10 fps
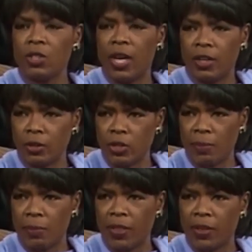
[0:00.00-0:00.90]
And your
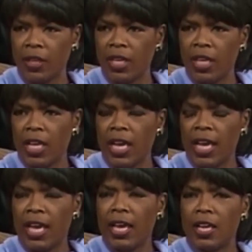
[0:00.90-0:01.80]
stepmother.
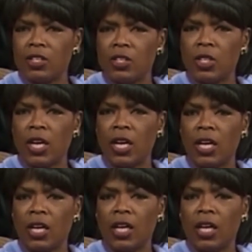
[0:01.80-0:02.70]
And
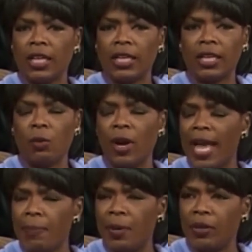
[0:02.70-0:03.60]
what
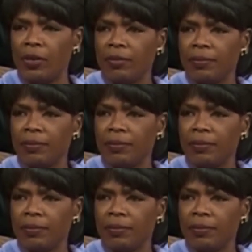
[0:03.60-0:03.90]
happened?